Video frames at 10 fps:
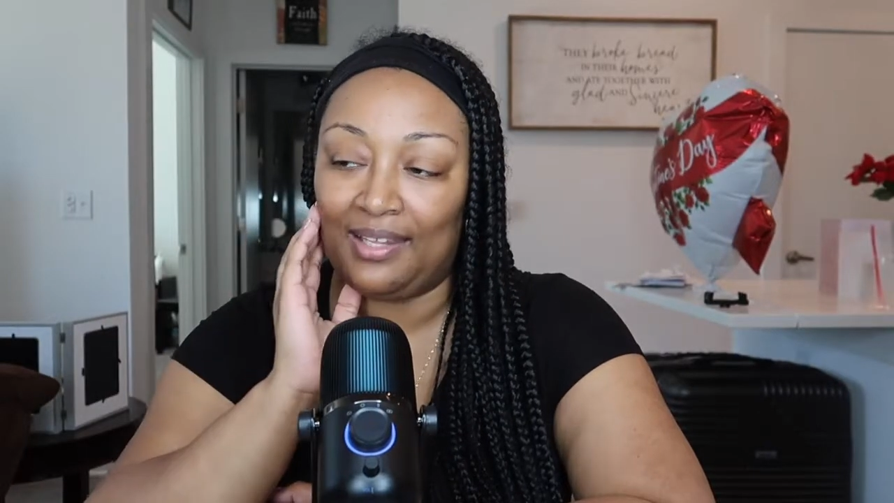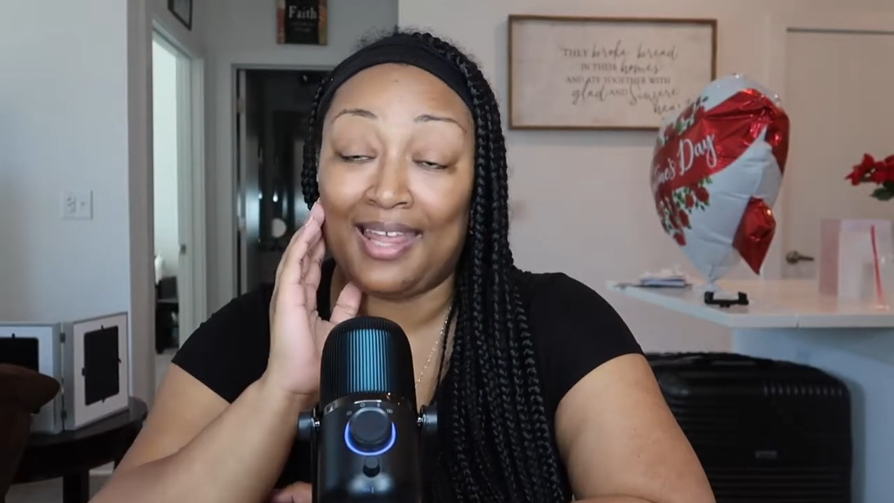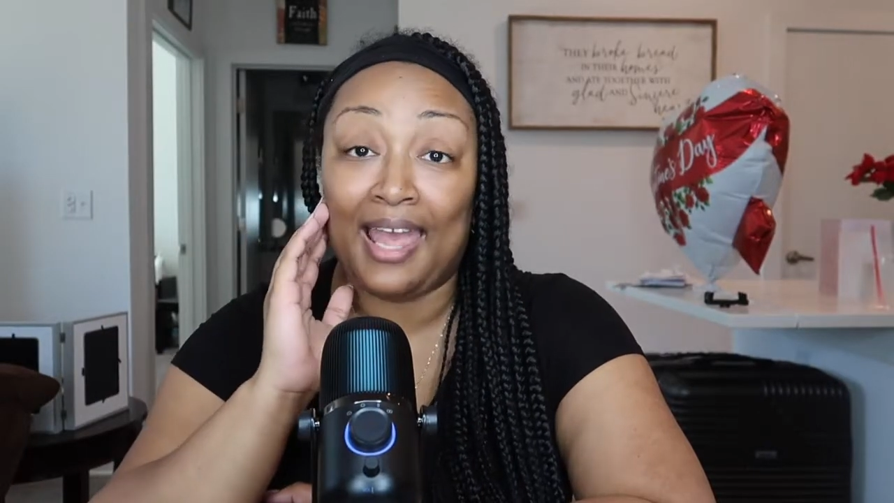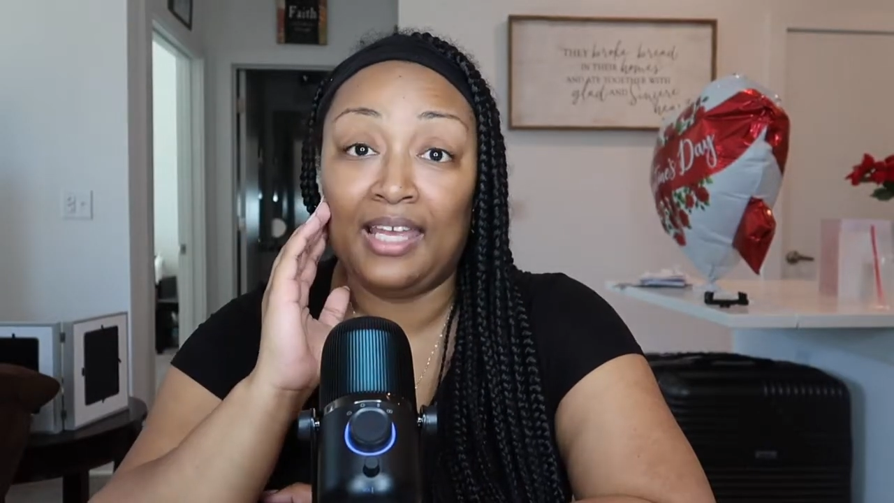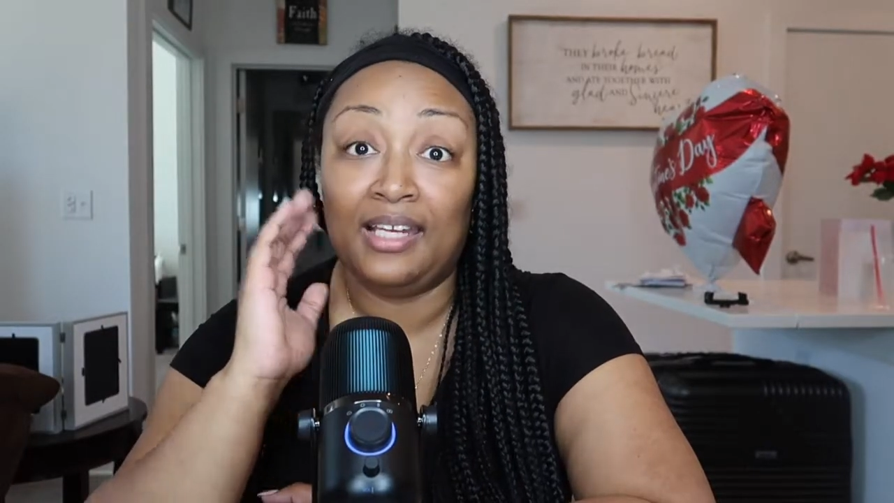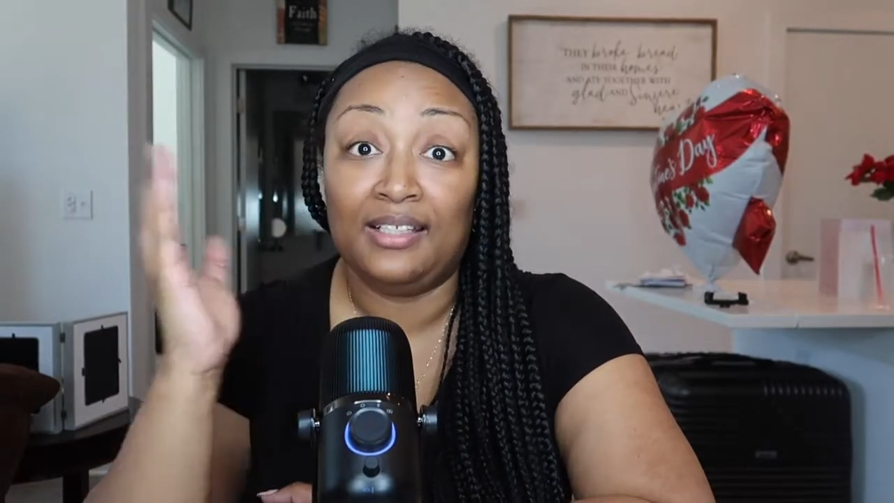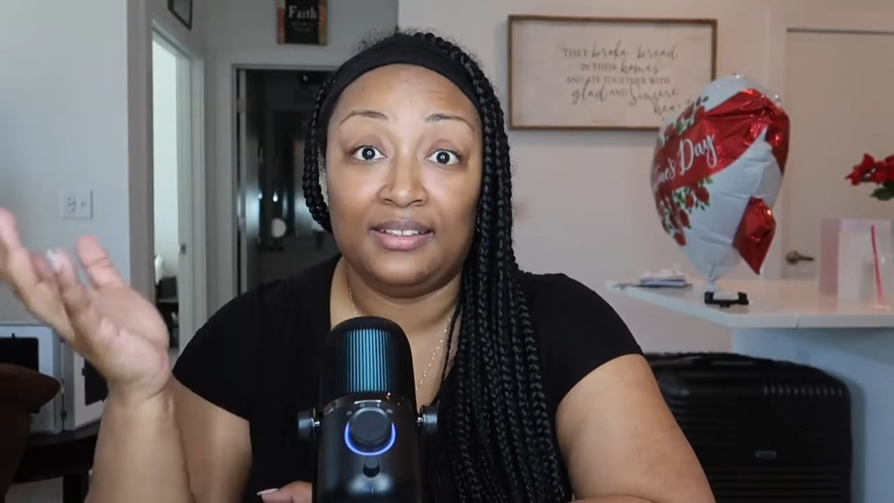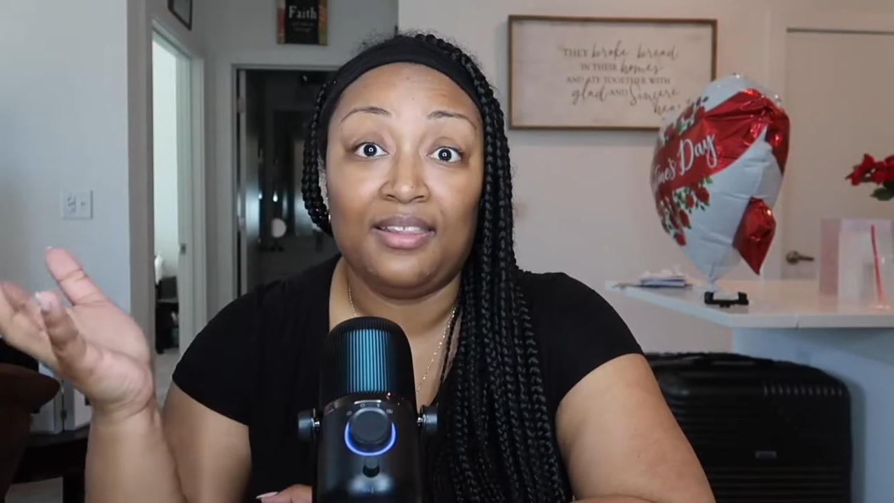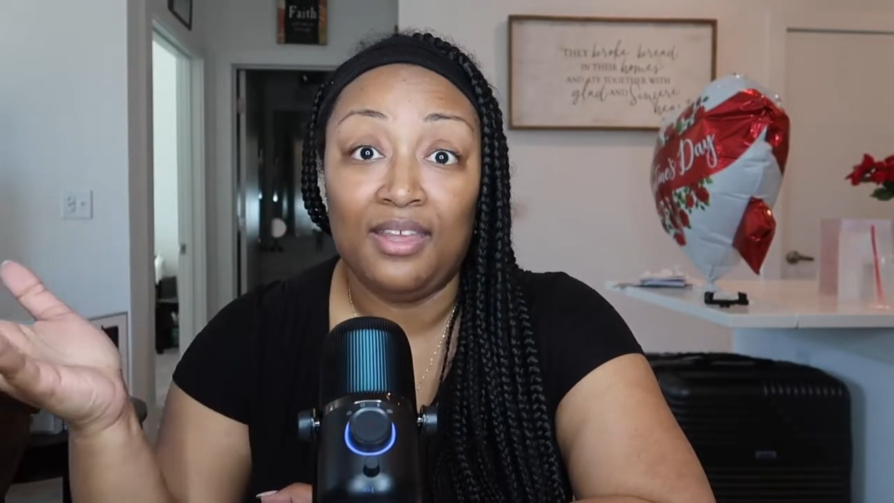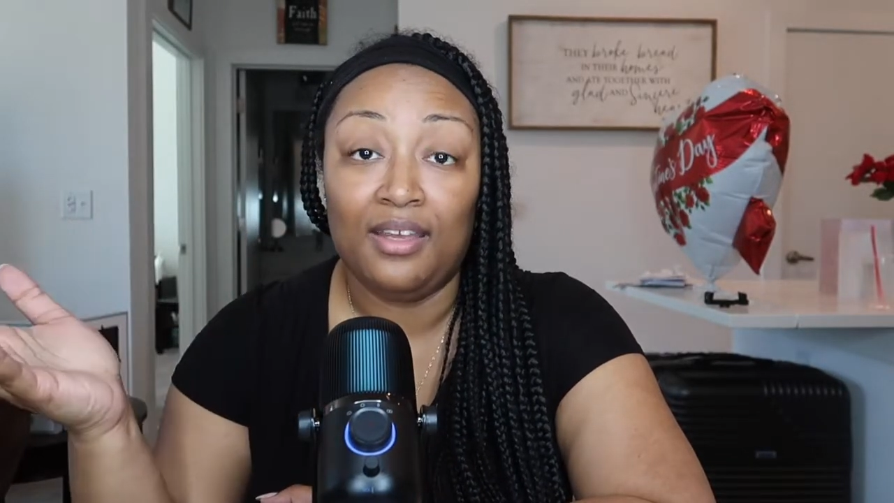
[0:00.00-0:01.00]
and that it is
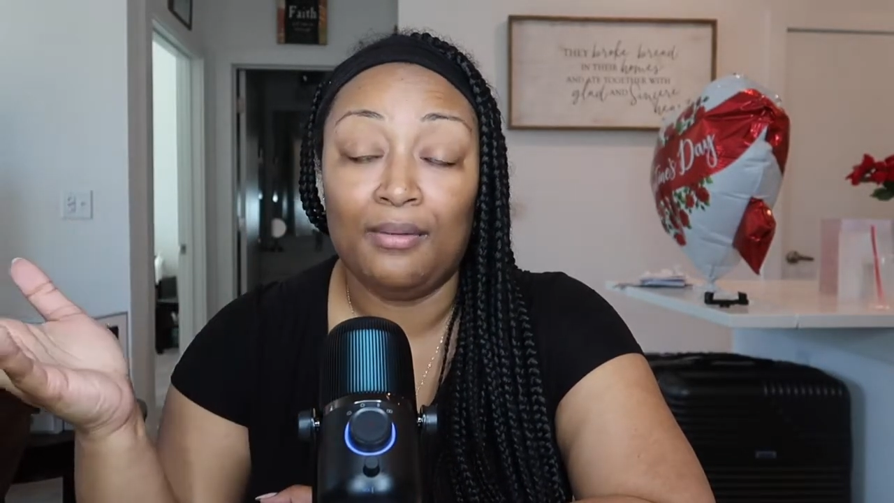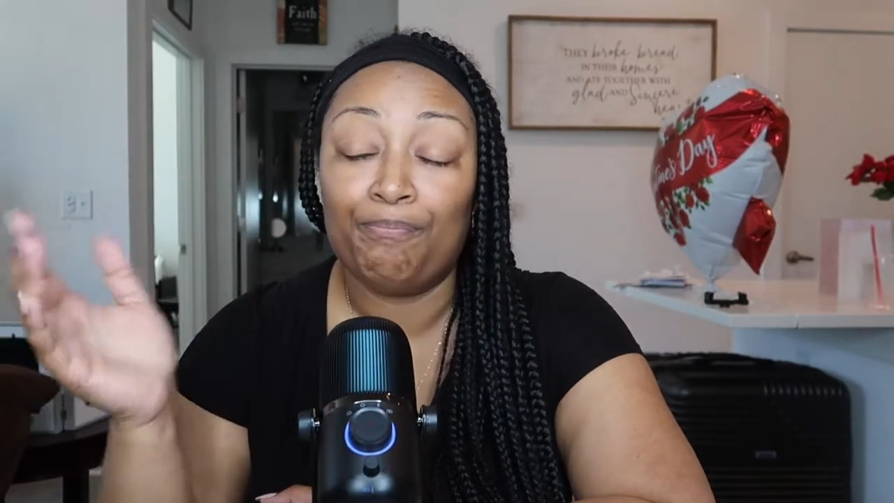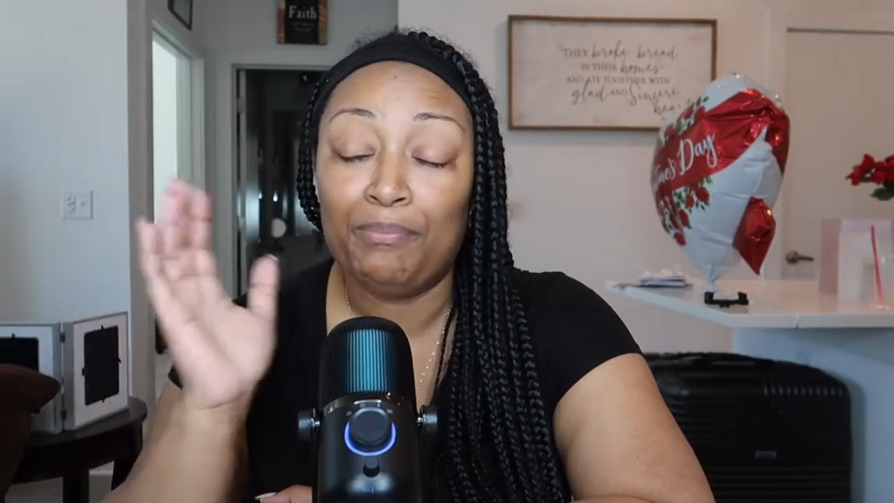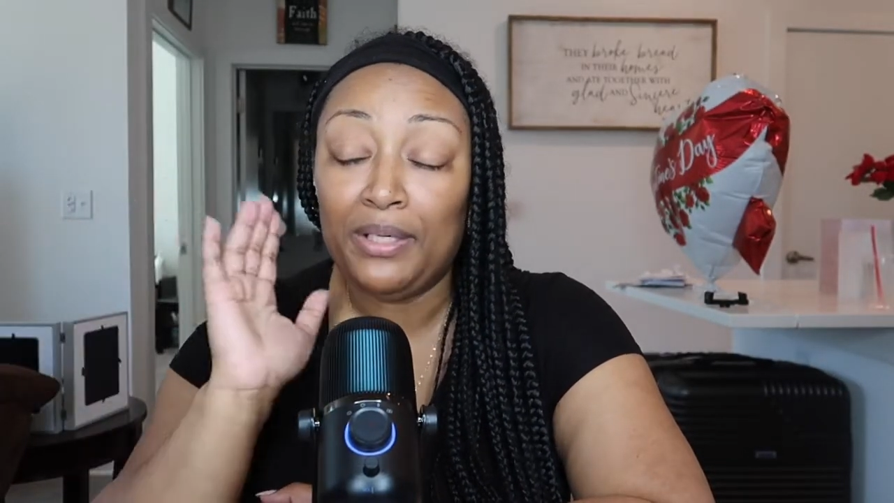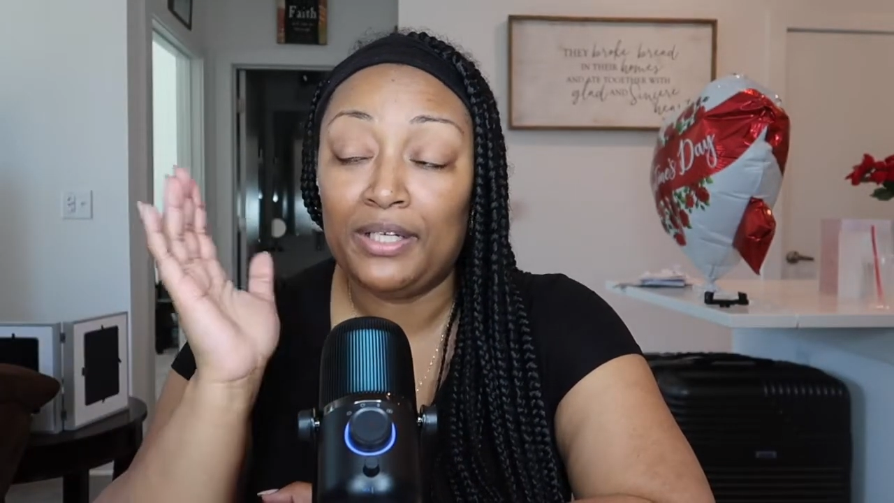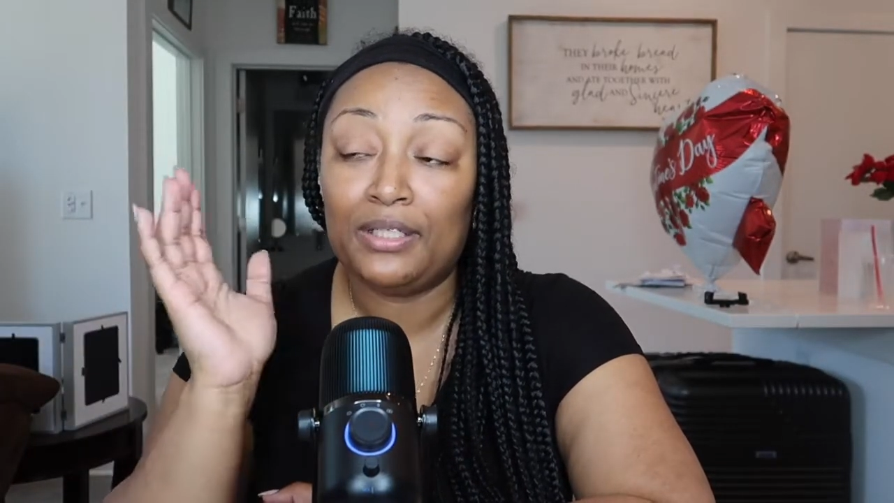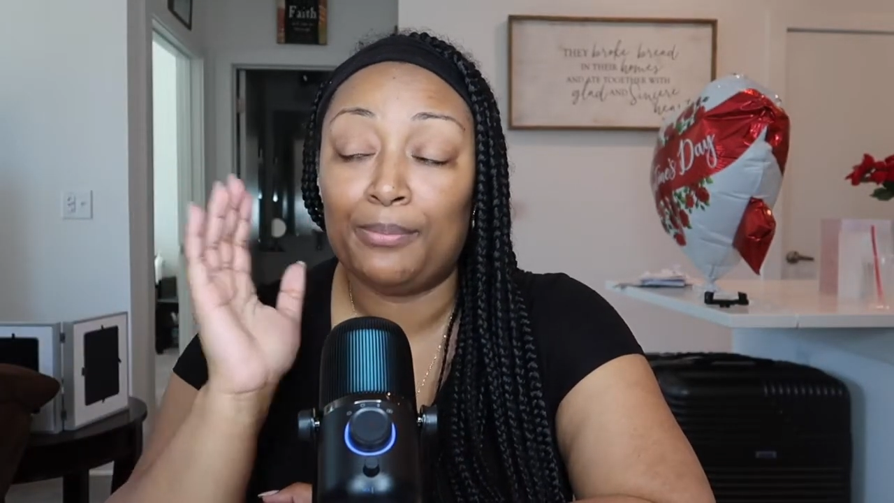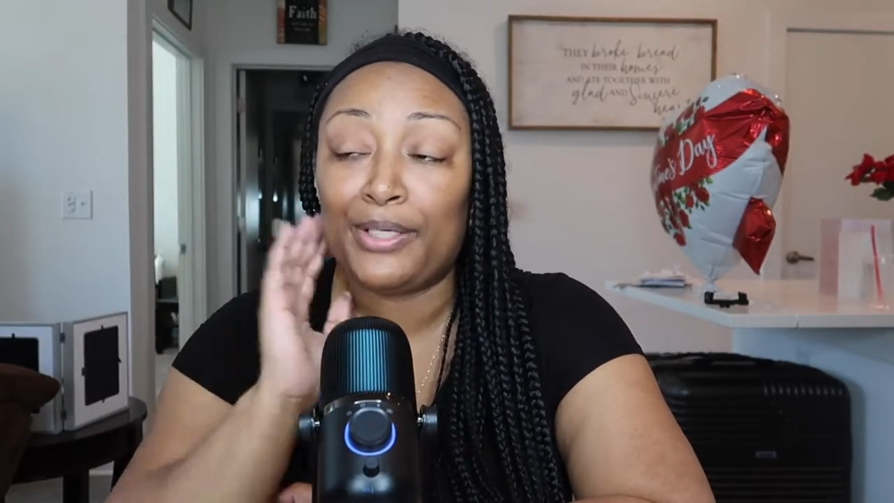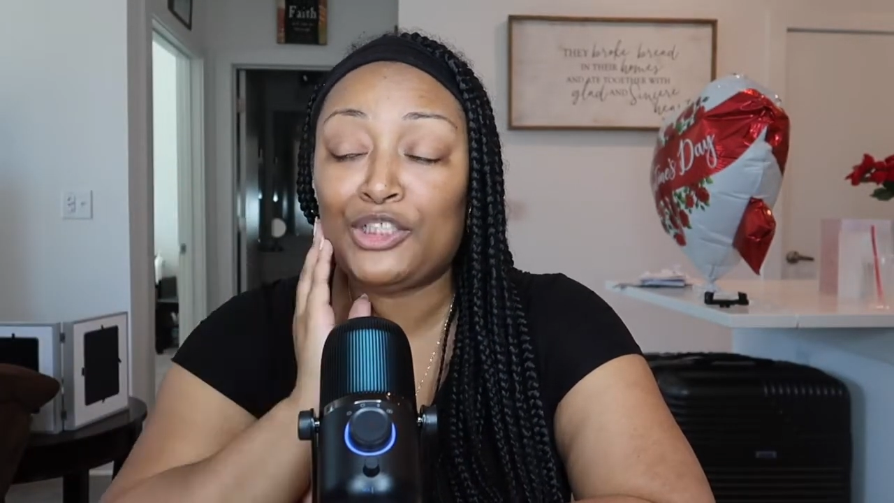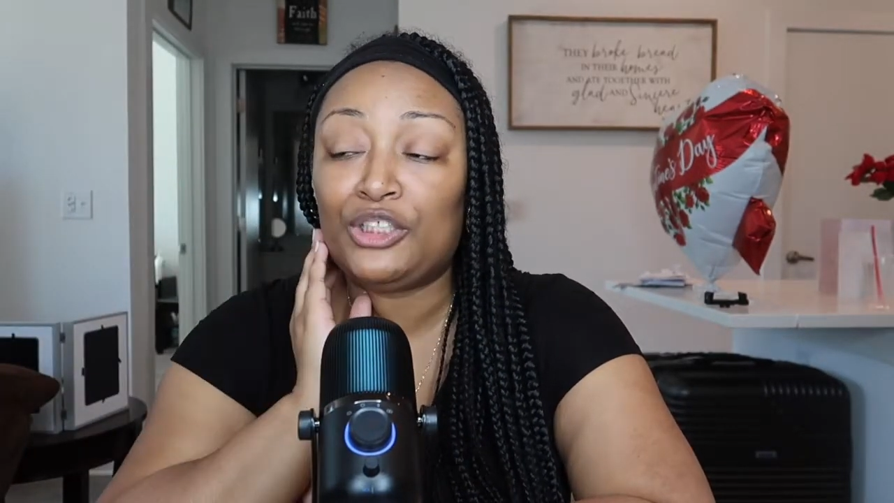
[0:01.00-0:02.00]
a thing, period
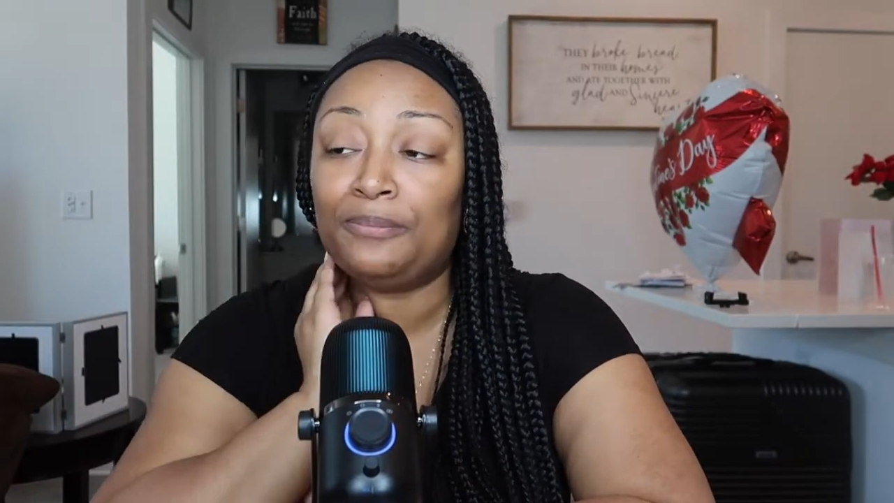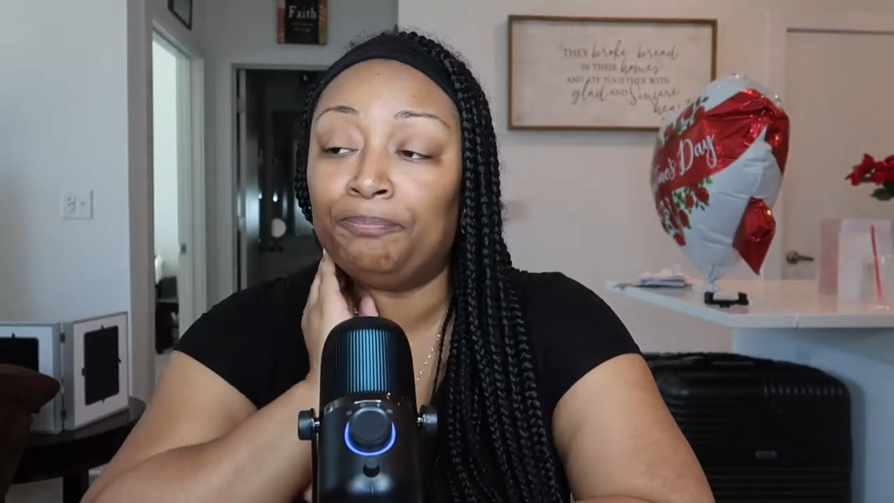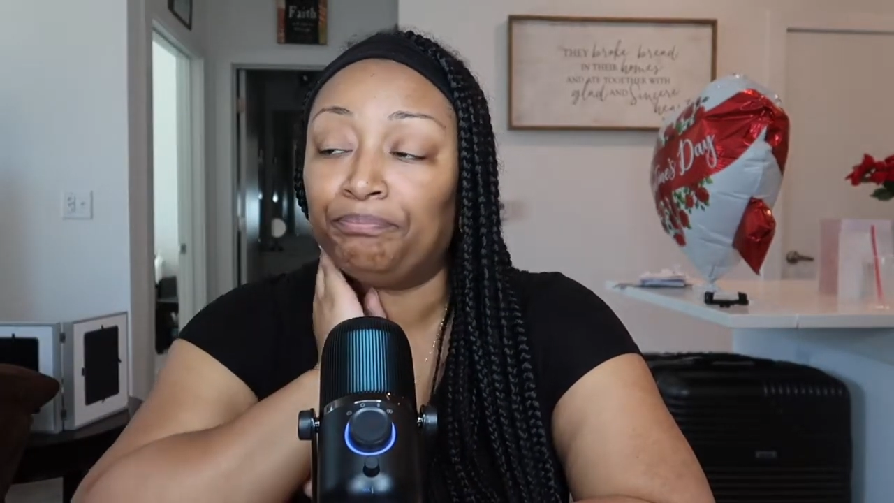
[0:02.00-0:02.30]
depression.